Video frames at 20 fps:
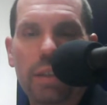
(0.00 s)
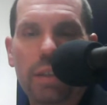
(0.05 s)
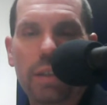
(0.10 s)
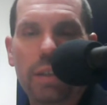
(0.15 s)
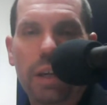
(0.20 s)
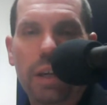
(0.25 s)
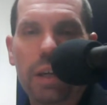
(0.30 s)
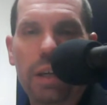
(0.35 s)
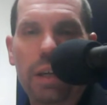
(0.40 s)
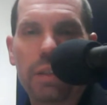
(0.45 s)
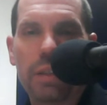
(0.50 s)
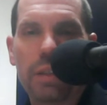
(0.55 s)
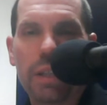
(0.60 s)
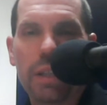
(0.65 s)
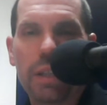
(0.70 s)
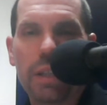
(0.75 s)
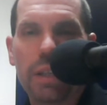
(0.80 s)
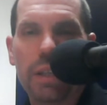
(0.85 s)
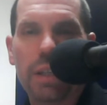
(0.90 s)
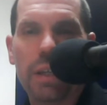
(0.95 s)
see it,
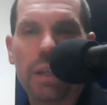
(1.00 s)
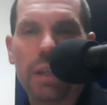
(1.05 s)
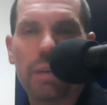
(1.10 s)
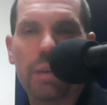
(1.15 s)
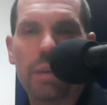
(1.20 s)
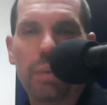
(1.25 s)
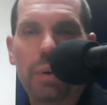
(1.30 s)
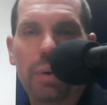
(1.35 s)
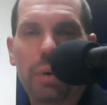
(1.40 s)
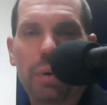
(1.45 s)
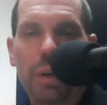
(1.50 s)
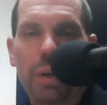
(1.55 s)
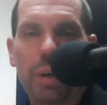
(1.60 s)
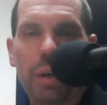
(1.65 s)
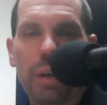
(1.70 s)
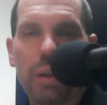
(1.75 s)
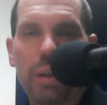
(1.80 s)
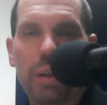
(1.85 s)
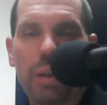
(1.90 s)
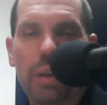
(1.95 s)
and
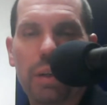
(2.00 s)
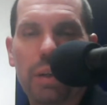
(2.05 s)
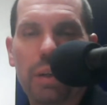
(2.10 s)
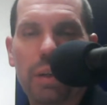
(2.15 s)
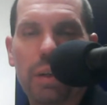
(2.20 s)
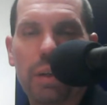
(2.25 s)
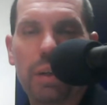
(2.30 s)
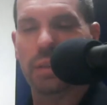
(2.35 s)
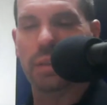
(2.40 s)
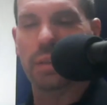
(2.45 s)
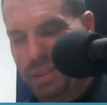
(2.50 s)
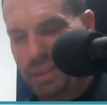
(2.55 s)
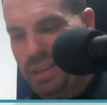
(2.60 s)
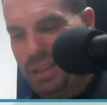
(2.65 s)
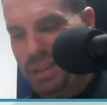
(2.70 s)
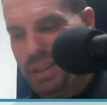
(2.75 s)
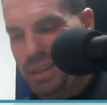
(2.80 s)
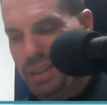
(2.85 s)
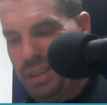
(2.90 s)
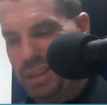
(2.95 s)
it's,
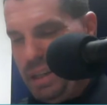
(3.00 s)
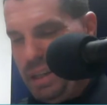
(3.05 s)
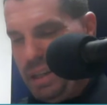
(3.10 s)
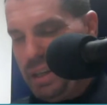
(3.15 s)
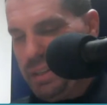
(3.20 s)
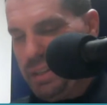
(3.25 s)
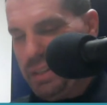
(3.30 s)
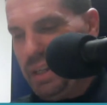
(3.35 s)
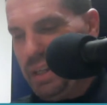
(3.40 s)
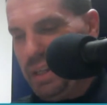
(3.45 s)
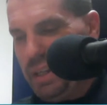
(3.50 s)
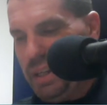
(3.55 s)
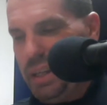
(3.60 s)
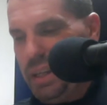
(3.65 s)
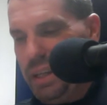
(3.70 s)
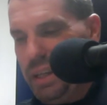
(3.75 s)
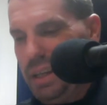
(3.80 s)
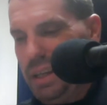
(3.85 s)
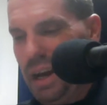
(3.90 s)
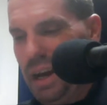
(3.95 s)
like I said,
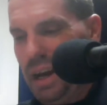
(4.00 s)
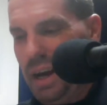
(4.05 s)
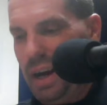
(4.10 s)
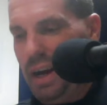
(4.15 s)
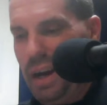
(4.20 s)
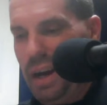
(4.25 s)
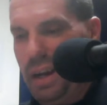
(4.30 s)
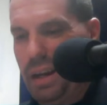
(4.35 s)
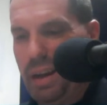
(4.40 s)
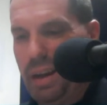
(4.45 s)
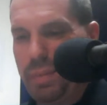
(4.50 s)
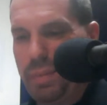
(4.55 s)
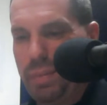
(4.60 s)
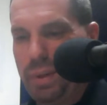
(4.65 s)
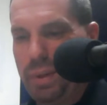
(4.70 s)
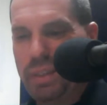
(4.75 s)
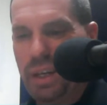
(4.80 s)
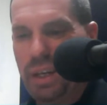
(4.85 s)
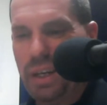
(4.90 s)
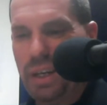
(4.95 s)
I'm
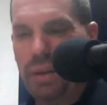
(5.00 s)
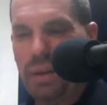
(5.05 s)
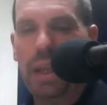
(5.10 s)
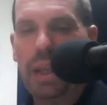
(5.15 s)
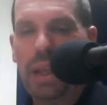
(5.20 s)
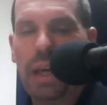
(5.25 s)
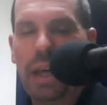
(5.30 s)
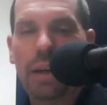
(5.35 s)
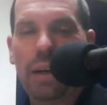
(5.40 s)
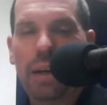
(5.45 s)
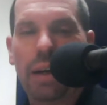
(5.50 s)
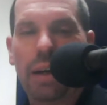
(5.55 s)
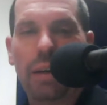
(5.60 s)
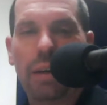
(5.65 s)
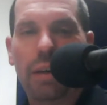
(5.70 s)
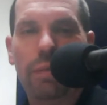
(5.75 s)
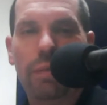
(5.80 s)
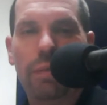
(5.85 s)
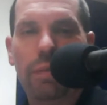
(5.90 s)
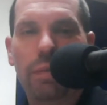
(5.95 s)
excited by that kind of
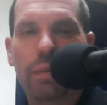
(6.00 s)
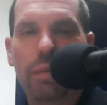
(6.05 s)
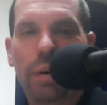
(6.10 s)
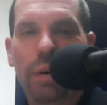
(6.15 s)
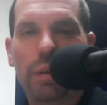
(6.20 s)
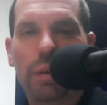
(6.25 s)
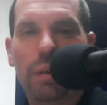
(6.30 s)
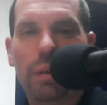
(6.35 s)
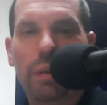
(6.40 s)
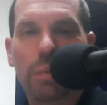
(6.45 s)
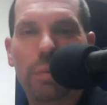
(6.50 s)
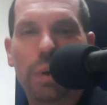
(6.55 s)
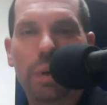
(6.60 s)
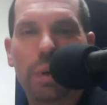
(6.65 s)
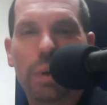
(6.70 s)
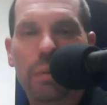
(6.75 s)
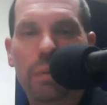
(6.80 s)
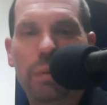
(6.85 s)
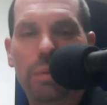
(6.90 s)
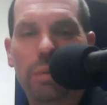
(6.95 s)
art where
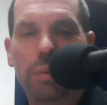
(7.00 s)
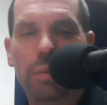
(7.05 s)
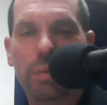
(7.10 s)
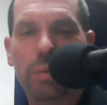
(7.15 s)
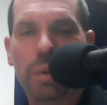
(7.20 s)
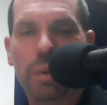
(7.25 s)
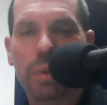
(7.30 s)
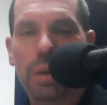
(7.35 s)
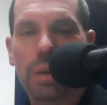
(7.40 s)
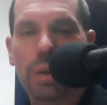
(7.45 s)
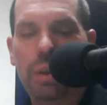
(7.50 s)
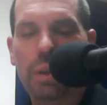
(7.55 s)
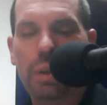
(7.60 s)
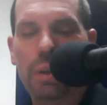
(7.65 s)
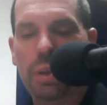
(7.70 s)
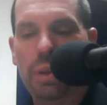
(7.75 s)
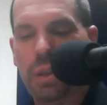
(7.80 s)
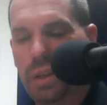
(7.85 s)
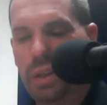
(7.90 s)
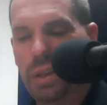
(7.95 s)
the
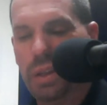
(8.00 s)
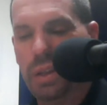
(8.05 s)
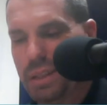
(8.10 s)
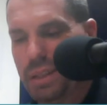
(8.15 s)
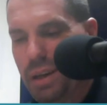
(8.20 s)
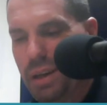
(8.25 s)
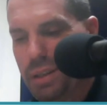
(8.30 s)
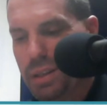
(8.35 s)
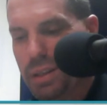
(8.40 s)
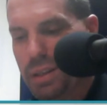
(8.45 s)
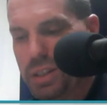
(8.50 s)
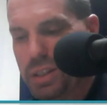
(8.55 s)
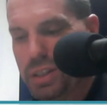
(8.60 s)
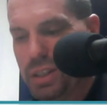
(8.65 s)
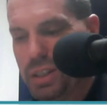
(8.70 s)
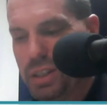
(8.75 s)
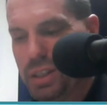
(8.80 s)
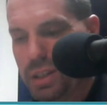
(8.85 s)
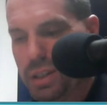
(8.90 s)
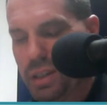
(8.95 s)
technology
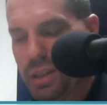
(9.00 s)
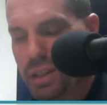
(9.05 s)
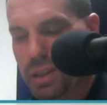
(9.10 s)
and the